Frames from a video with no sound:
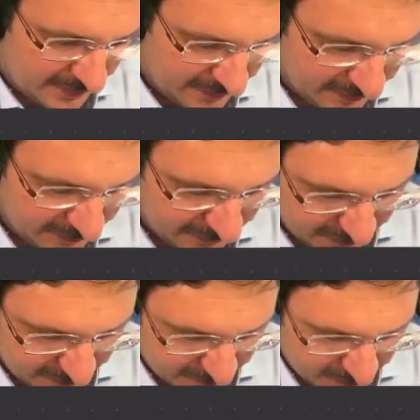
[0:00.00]

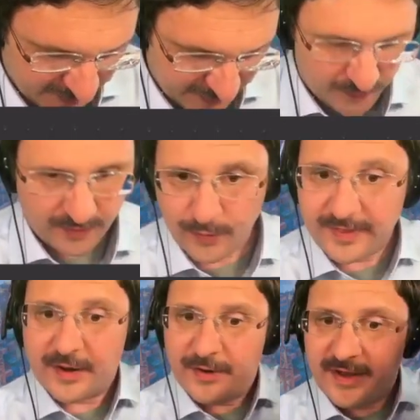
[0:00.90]
So together with the
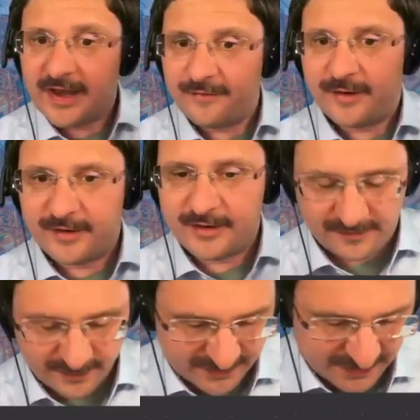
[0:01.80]
one that we get from the
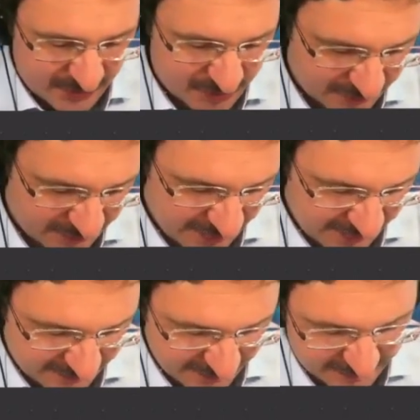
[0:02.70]
differentiation,
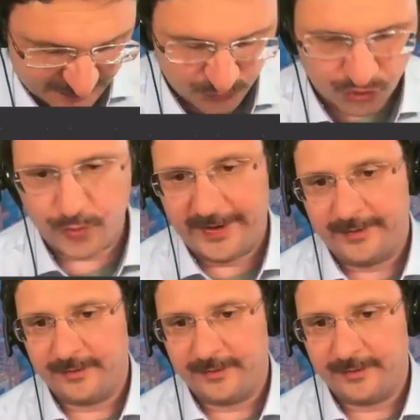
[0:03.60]
that's an x2 squared.